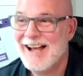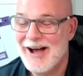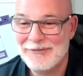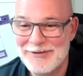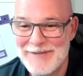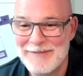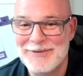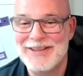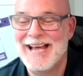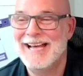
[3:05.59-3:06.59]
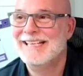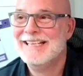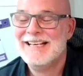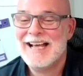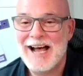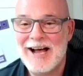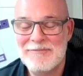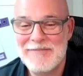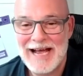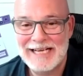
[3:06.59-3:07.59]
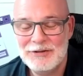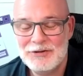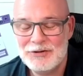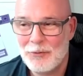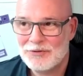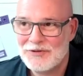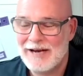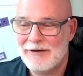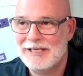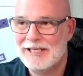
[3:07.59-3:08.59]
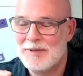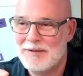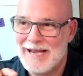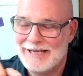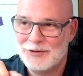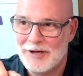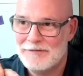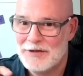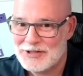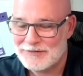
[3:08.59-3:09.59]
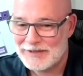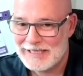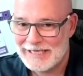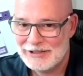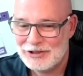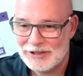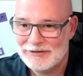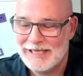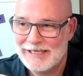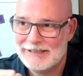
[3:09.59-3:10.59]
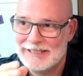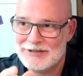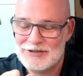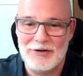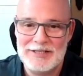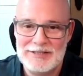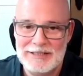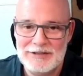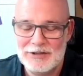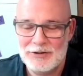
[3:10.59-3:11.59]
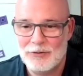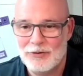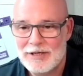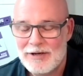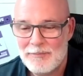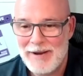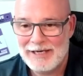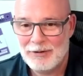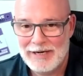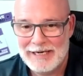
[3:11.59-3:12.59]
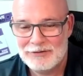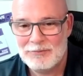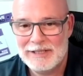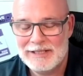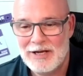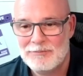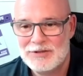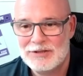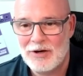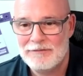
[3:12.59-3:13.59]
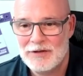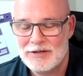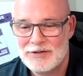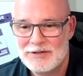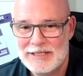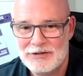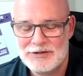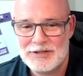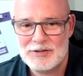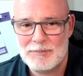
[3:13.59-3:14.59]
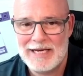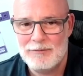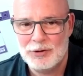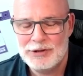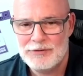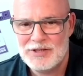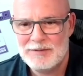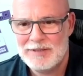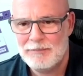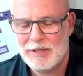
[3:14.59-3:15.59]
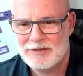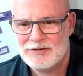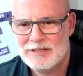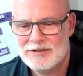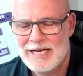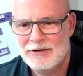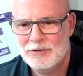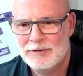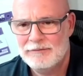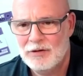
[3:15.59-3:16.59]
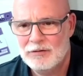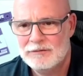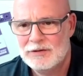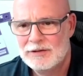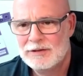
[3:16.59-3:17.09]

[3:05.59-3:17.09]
I'll remember that. And you talked there a little bit about diversification. That links nicely to your background when it comes to diversity. Just explain what UCB Plus is and how you're involved.